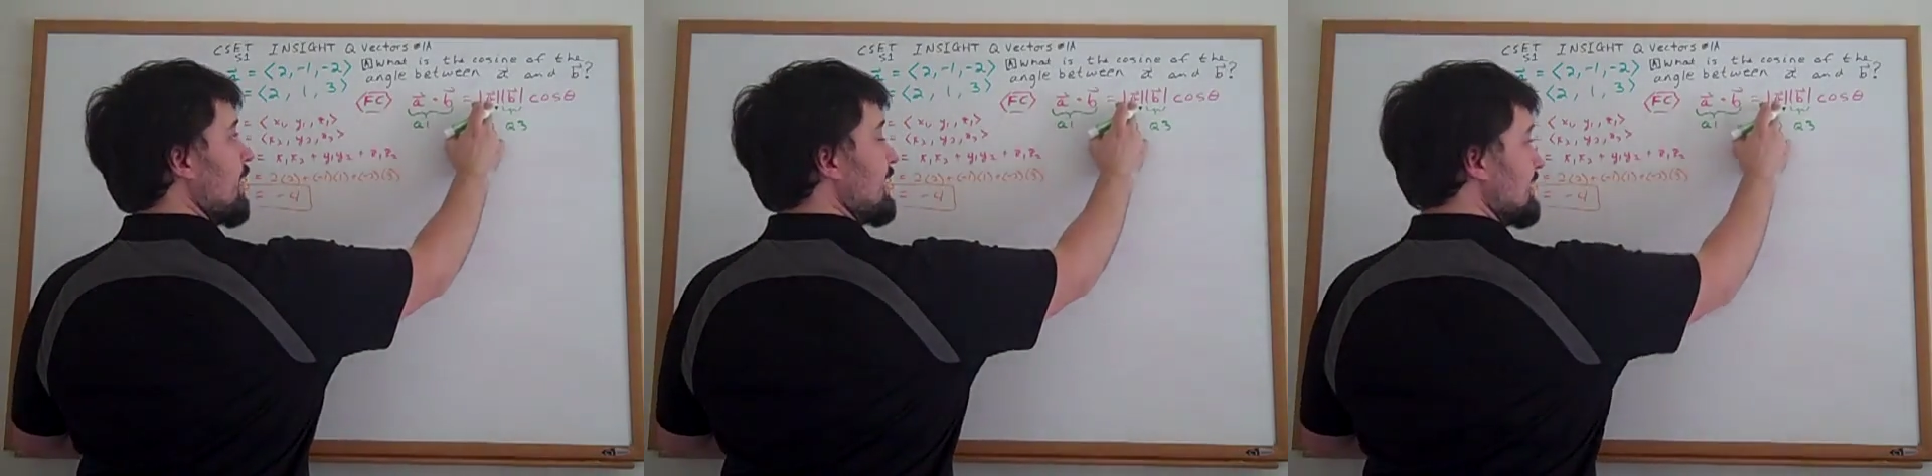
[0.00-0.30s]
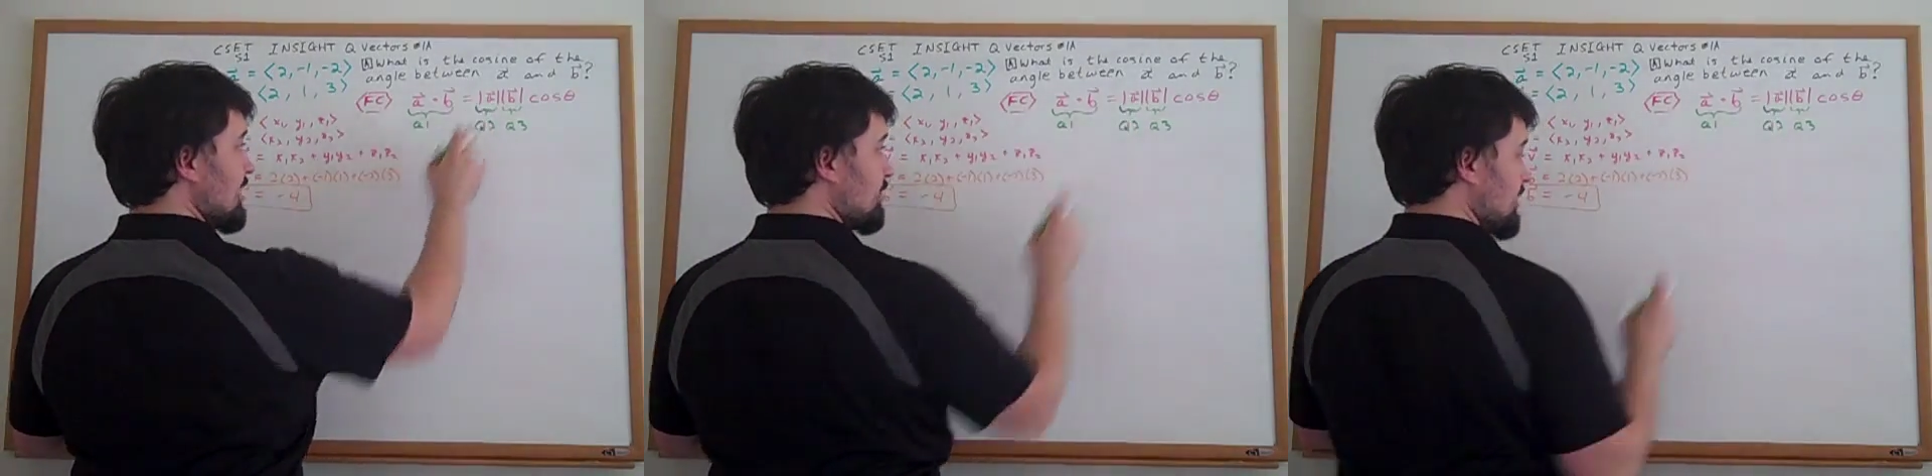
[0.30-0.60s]

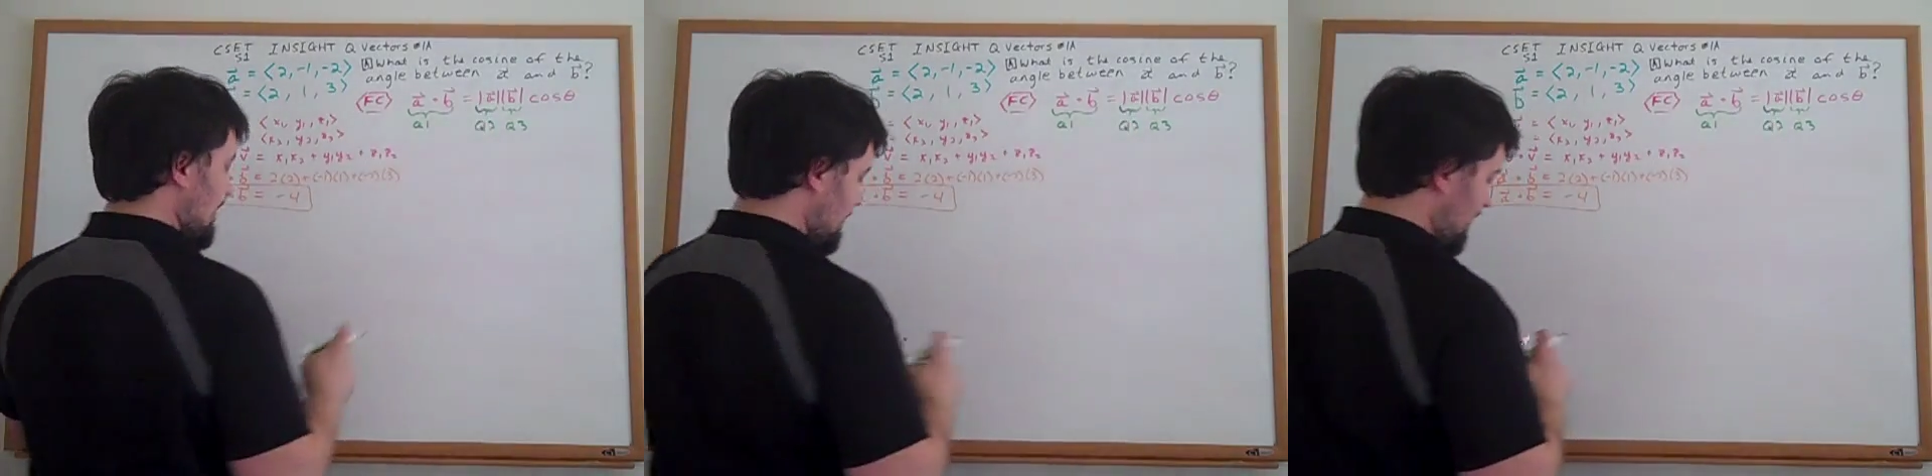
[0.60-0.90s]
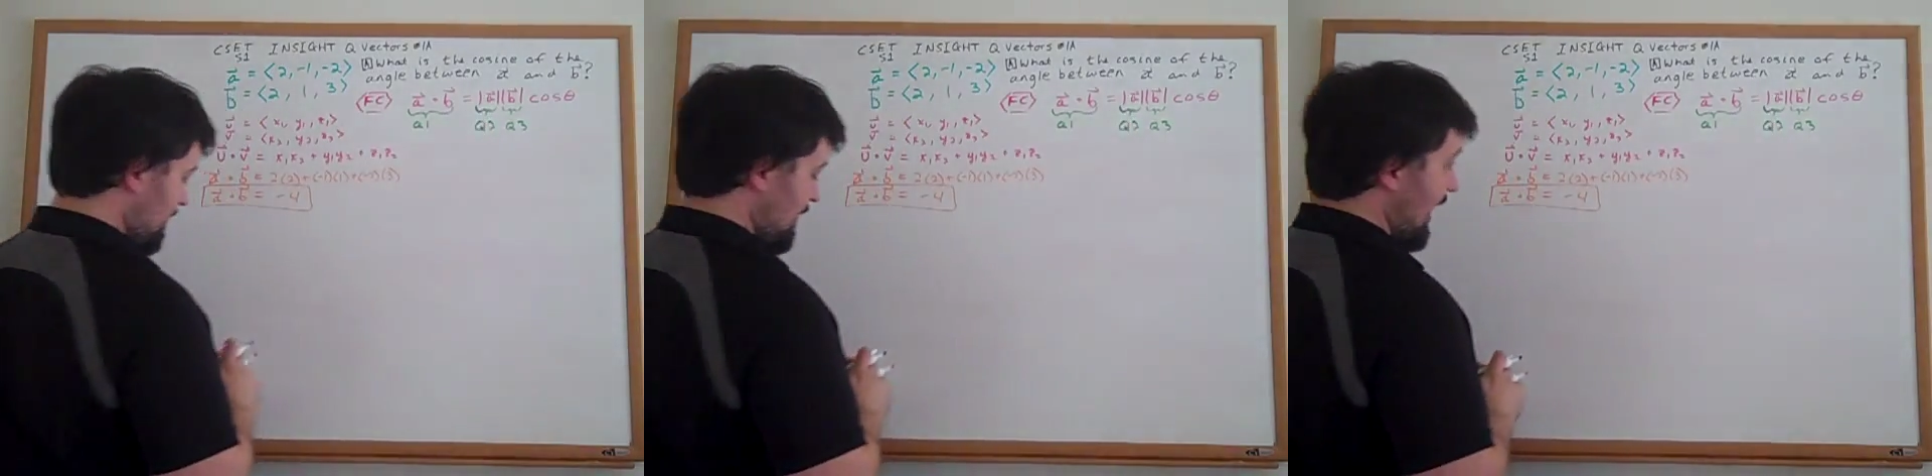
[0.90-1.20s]
Anytime we're talking
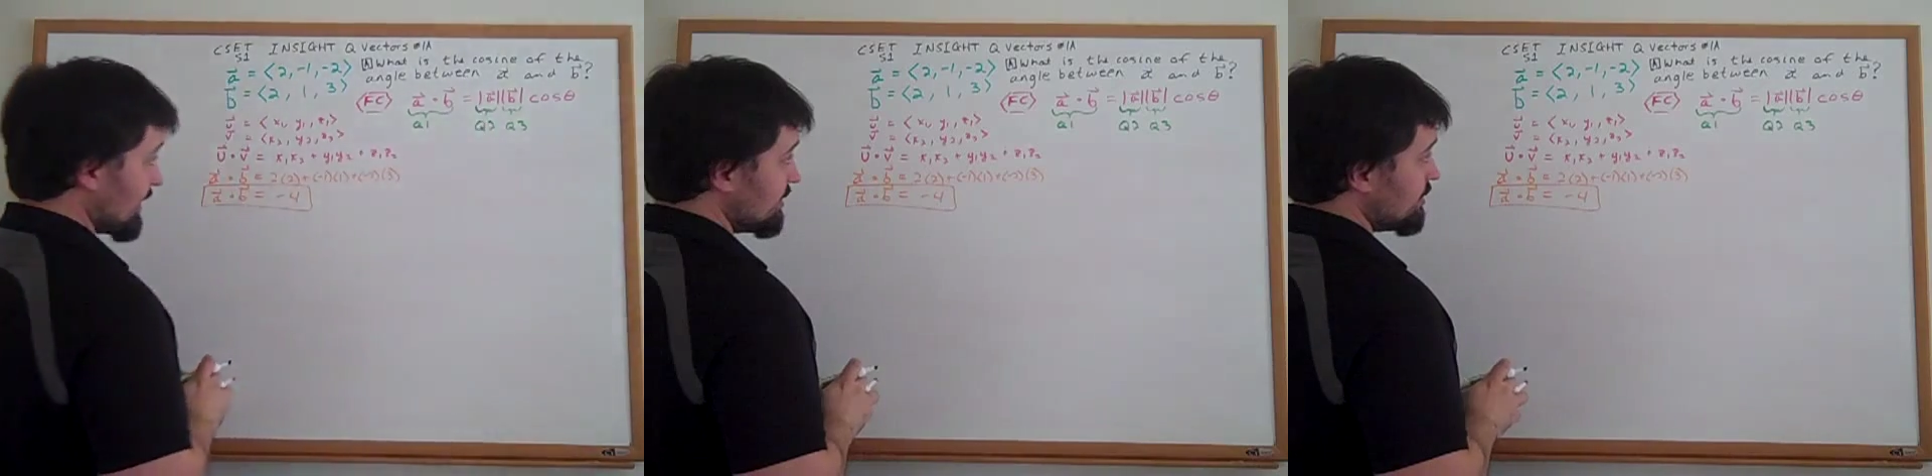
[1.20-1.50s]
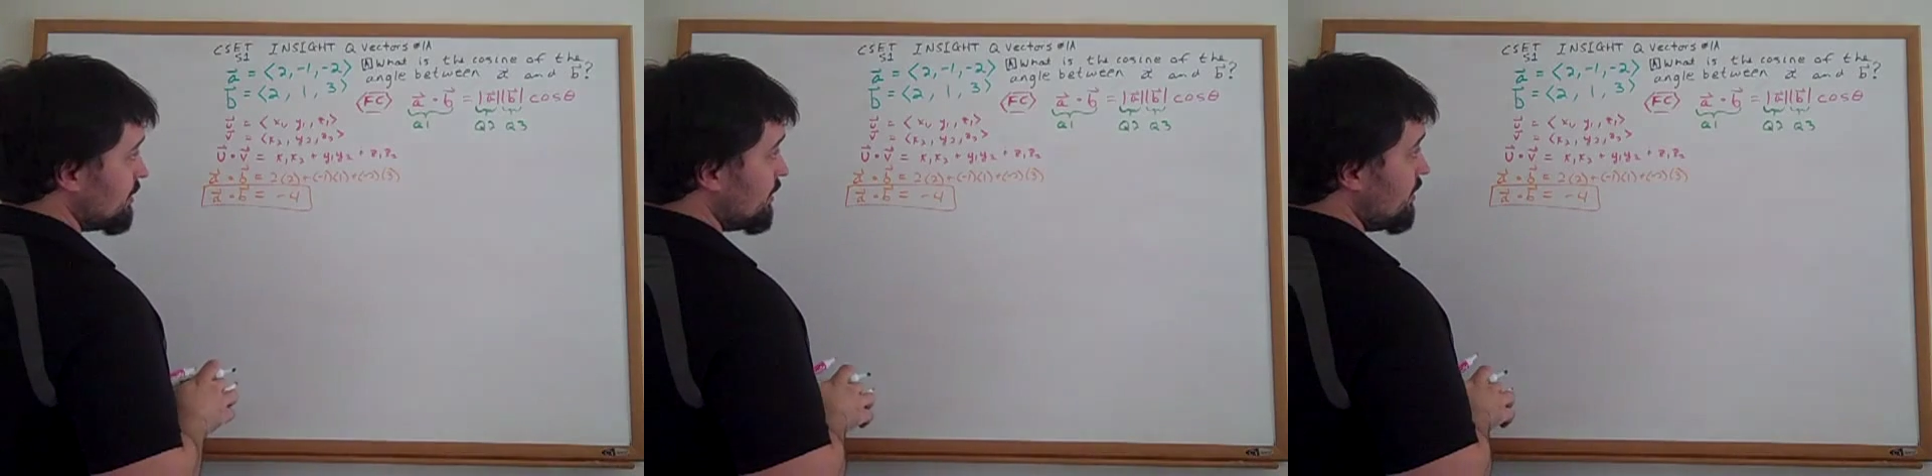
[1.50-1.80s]
about
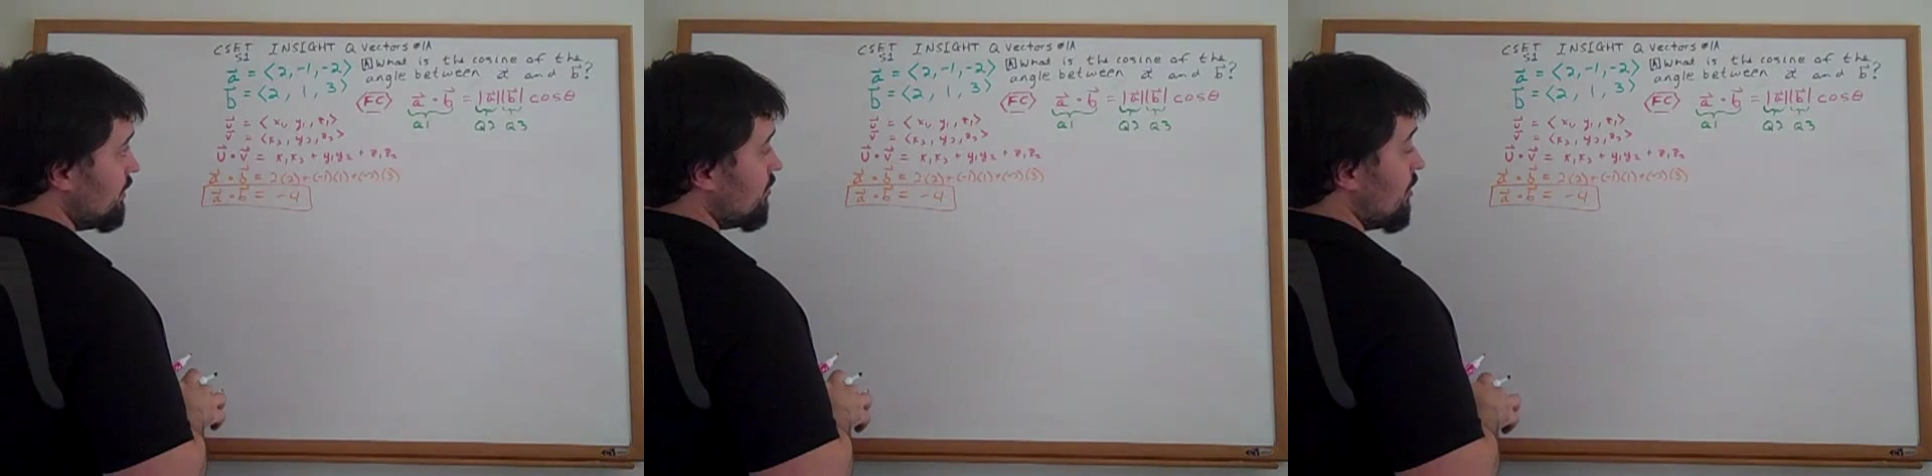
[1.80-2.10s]
magnitude,